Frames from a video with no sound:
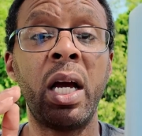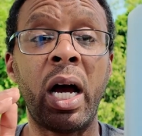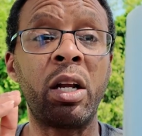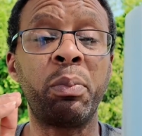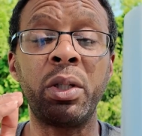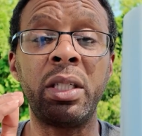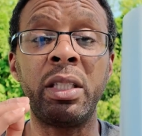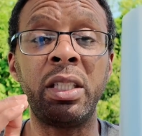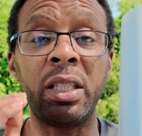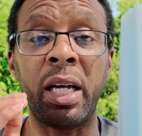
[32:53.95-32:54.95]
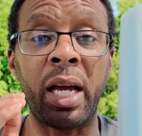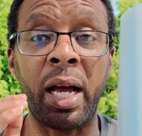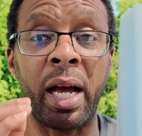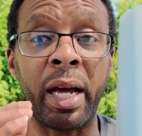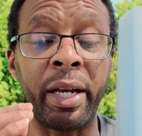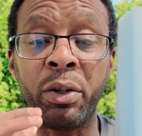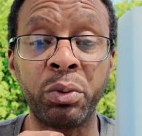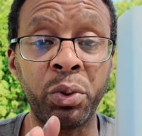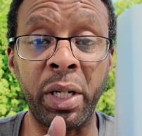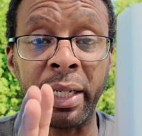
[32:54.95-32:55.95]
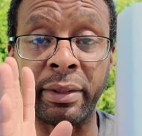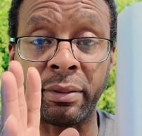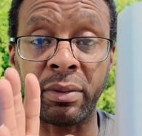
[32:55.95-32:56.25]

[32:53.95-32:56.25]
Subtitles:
I don't put it in. I don't do that.